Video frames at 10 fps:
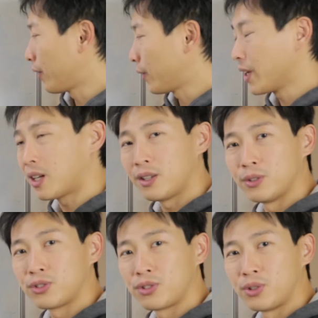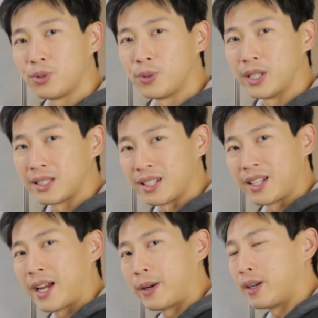very close to its
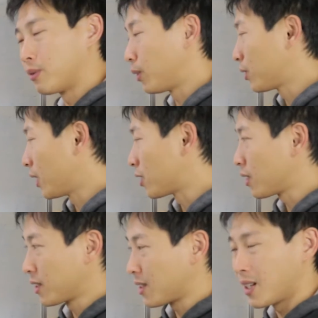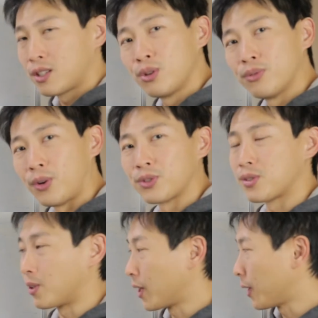inherent voltage let's say 2
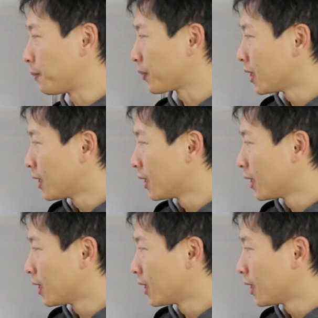volts okay.